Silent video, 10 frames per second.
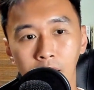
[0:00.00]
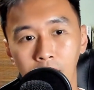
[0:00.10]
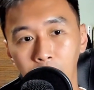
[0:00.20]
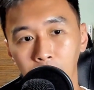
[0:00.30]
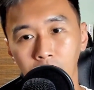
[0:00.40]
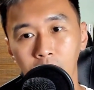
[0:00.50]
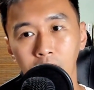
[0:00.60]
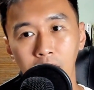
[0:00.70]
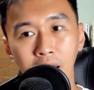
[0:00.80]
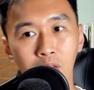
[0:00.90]
Now,
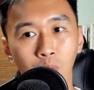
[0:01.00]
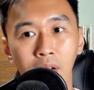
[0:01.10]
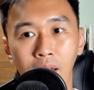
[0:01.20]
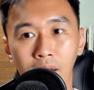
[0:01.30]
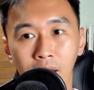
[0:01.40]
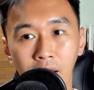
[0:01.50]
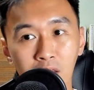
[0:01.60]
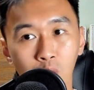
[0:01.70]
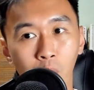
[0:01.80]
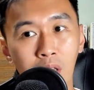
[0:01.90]
the
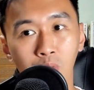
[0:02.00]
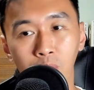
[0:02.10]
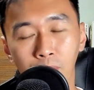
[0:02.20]
next way to